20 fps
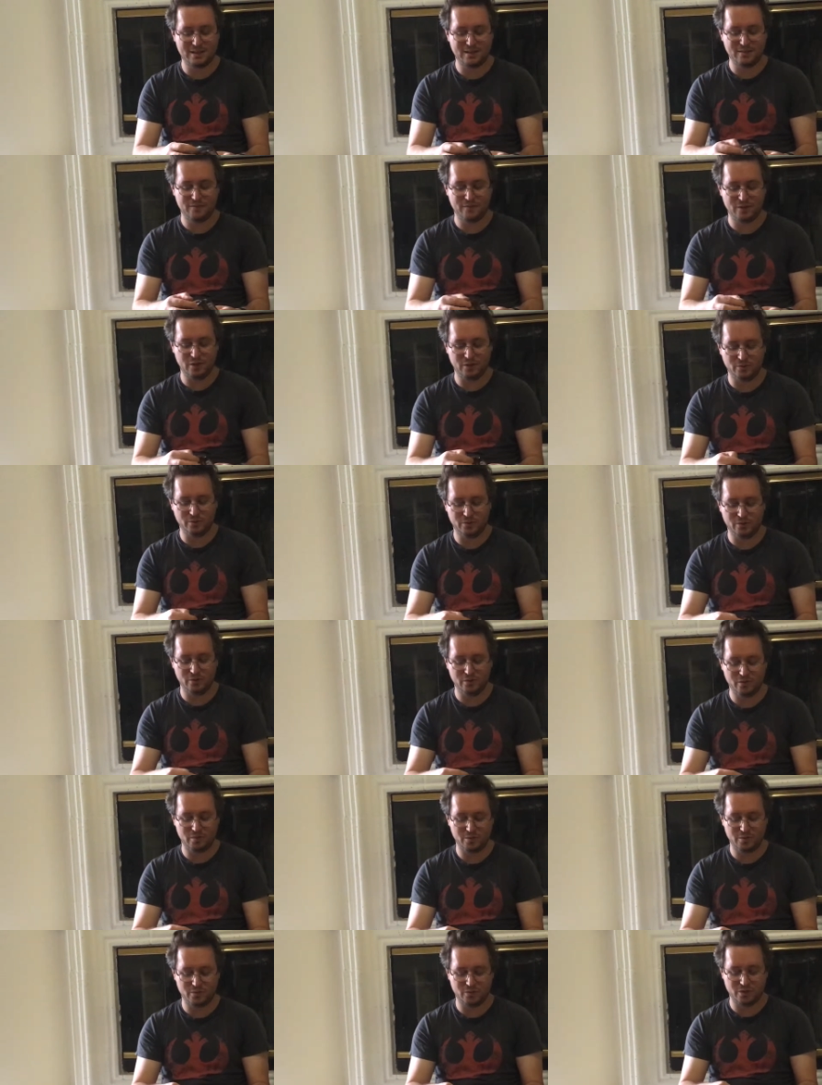feel to
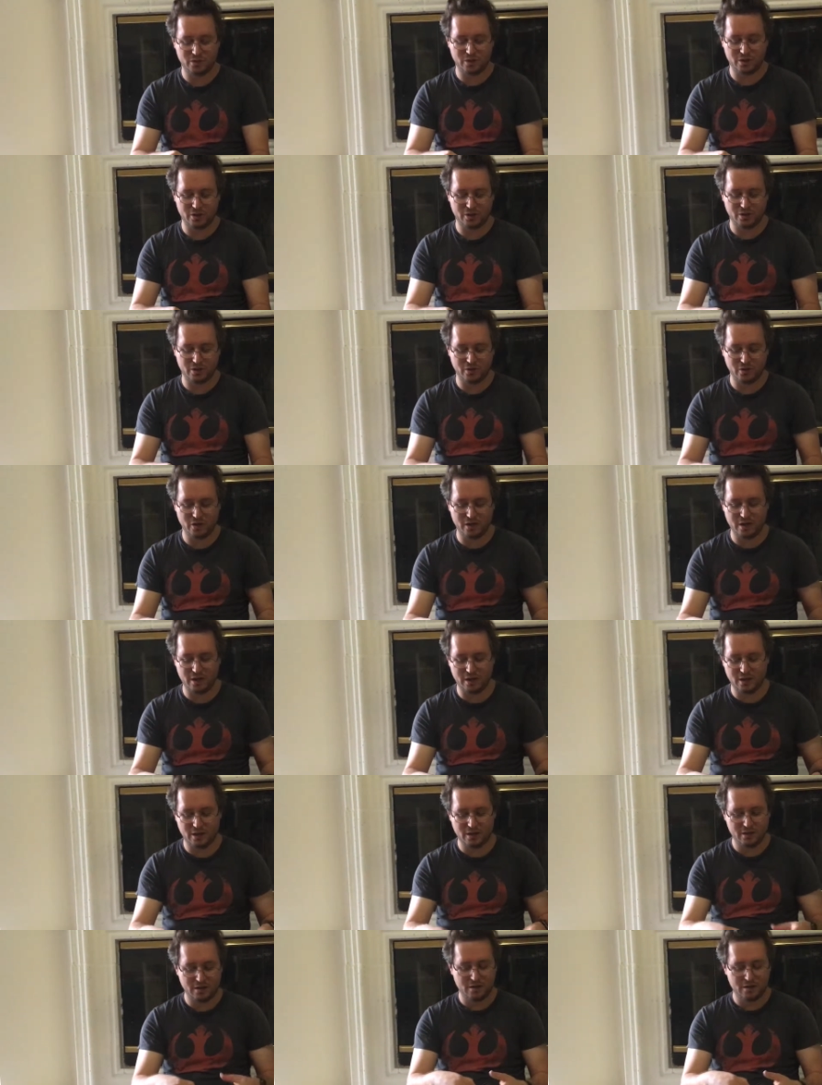them to a certain degree.